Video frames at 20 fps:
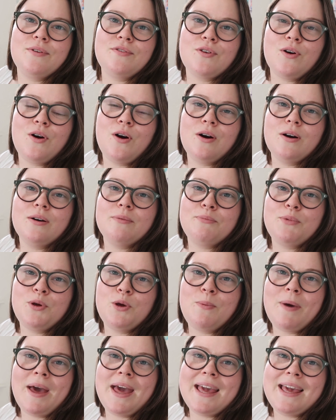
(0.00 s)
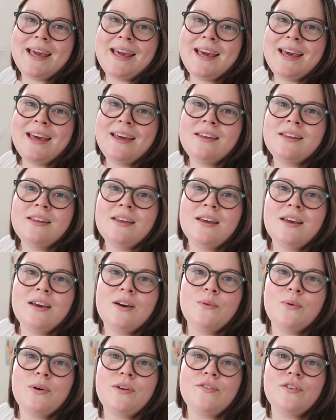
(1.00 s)
we've got Pooh Bear here,
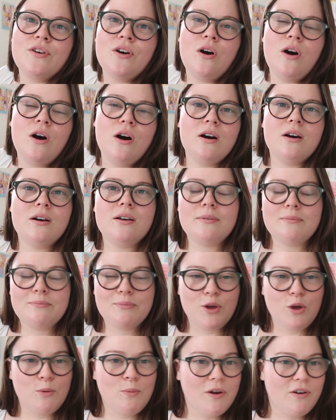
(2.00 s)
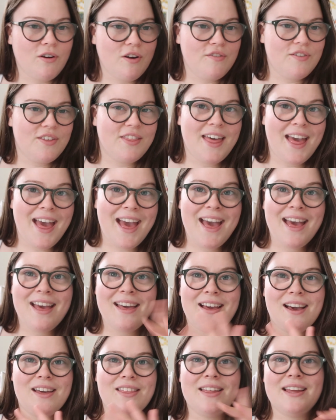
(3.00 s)
we've got Pooh Bear over
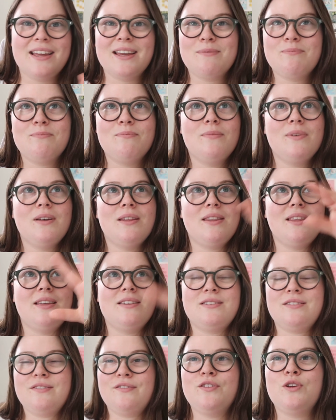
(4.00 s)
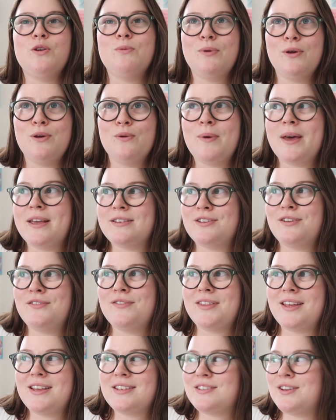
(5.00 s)
there. I think there's a few Pooh Bears
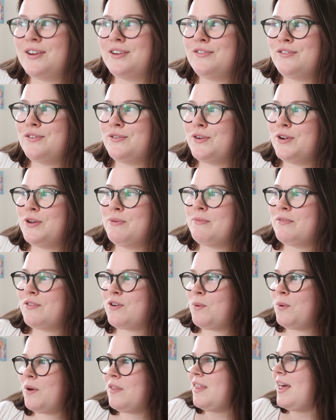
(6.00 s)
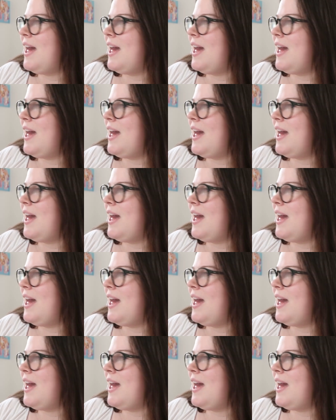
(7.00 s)
over that side of the room. I've got one